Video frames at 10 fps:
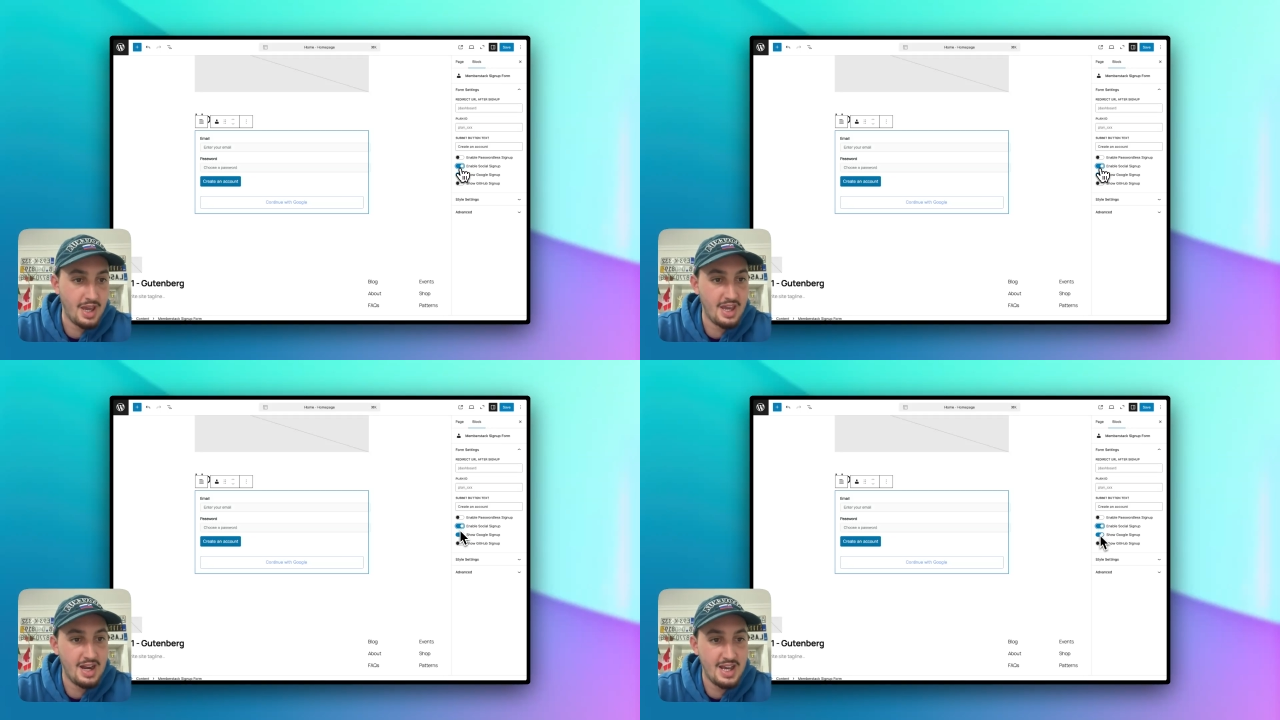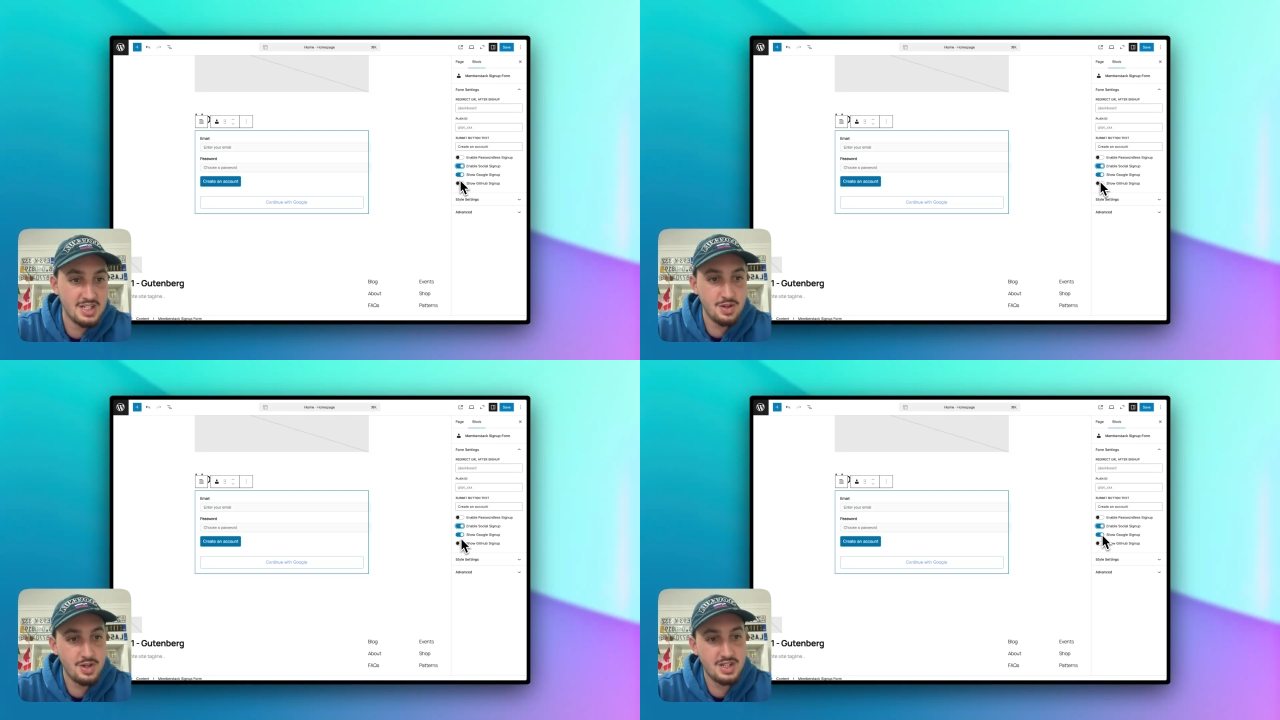And
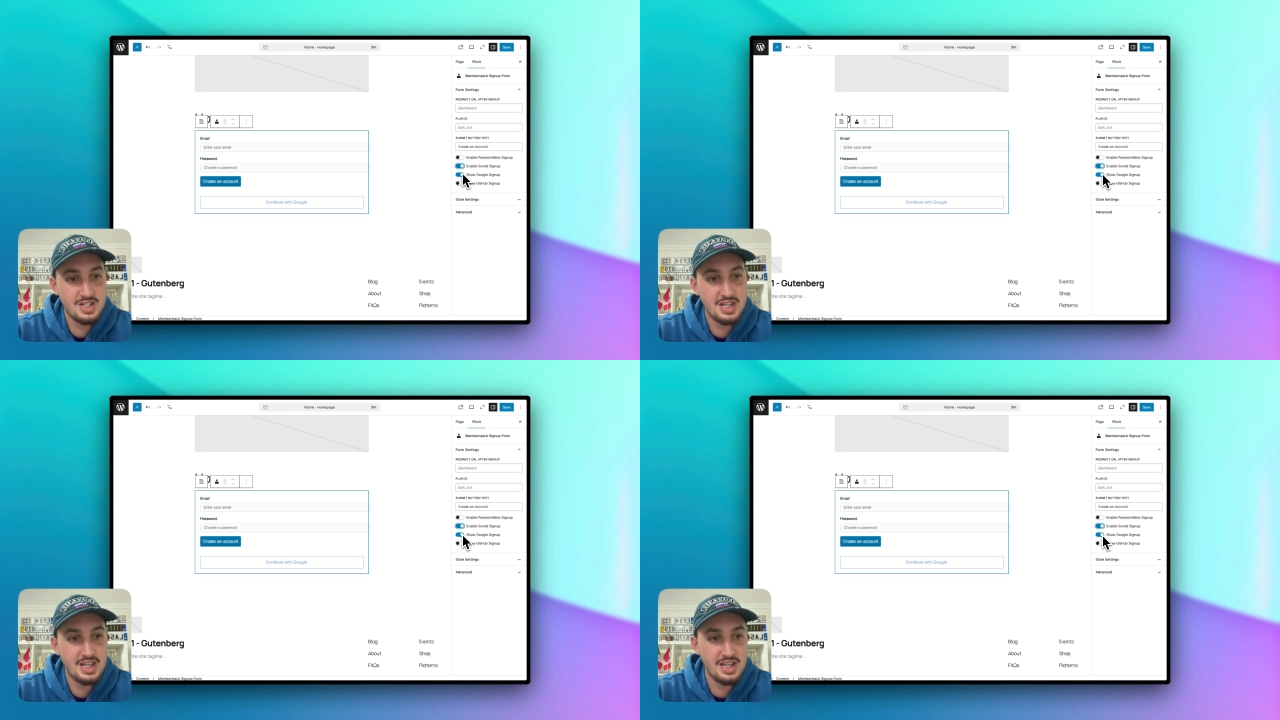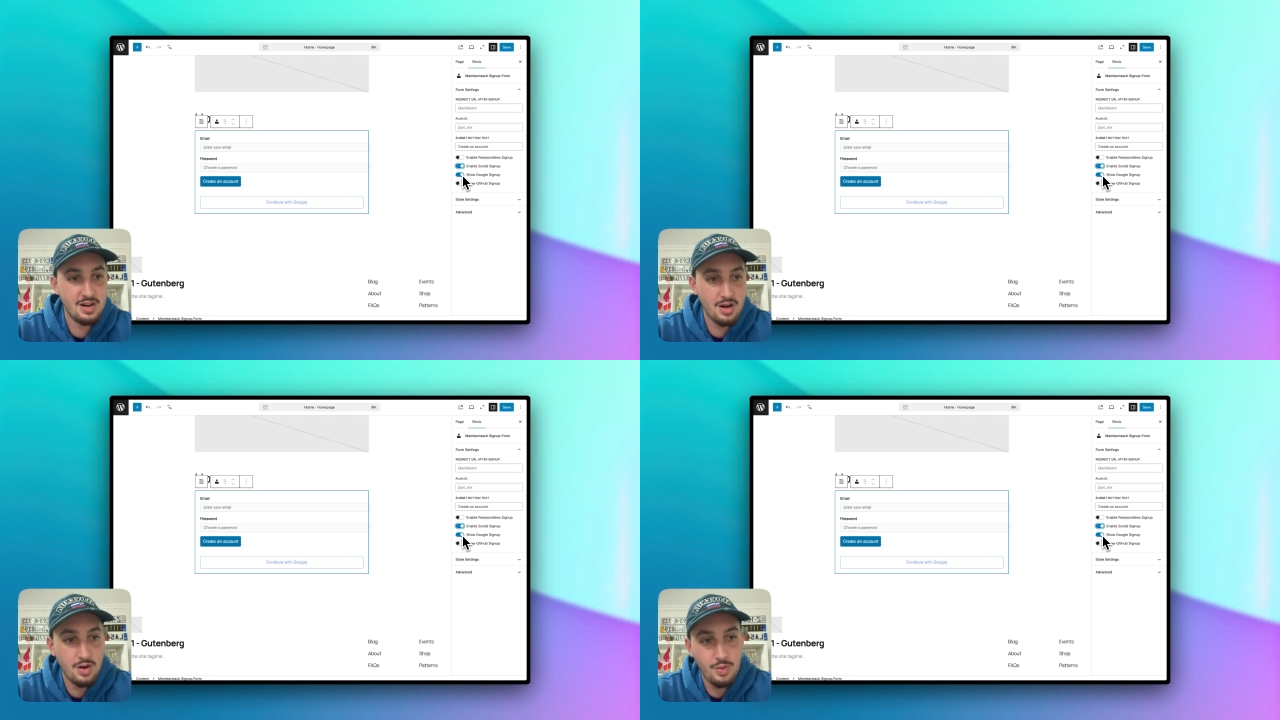as you can see
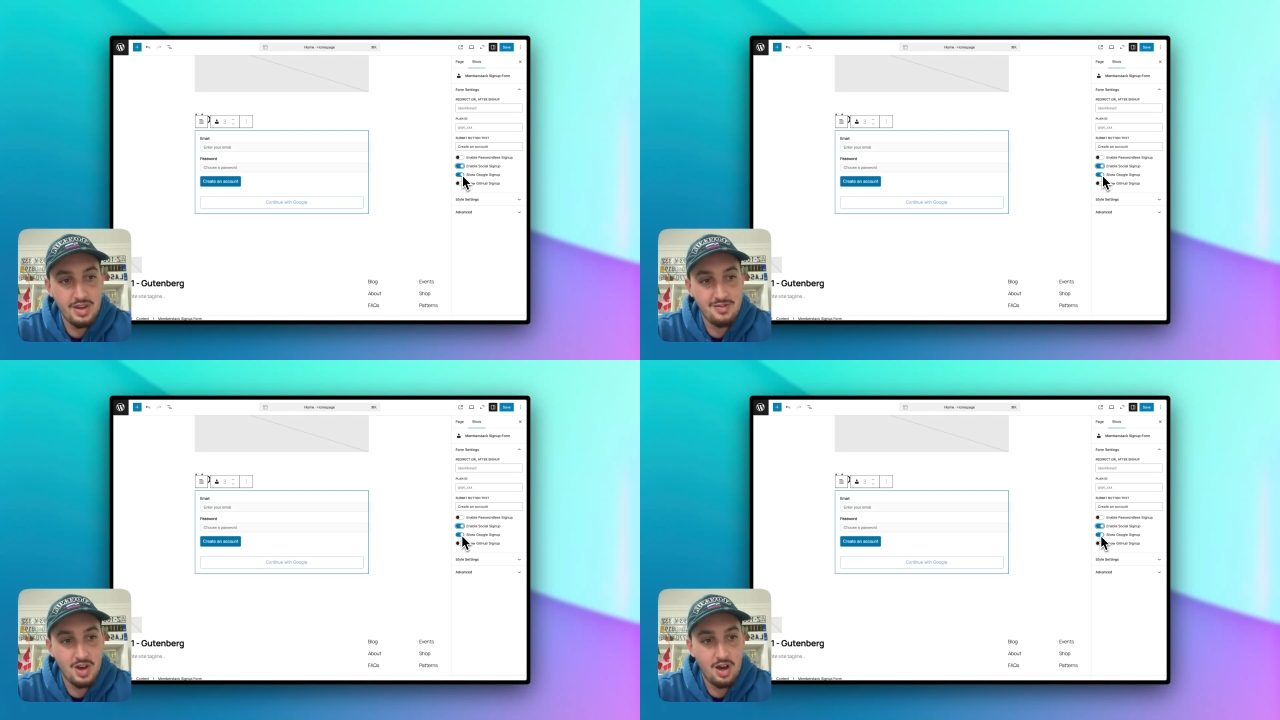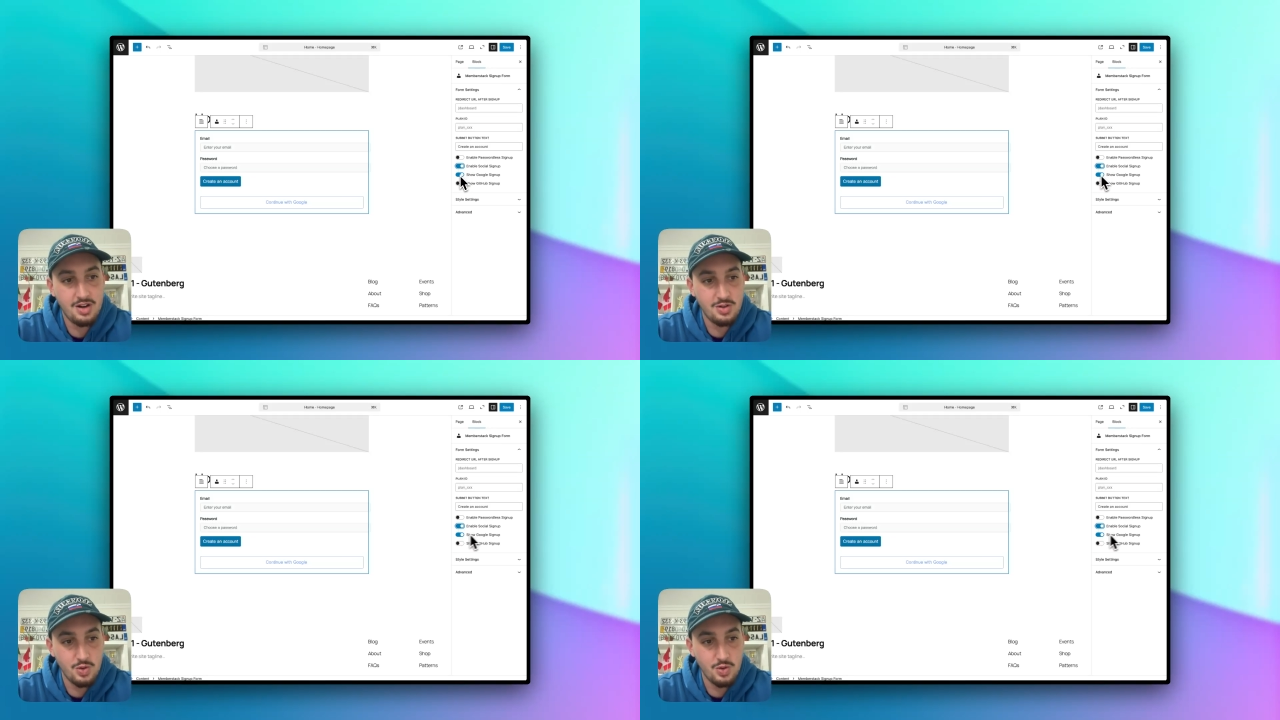here, we've got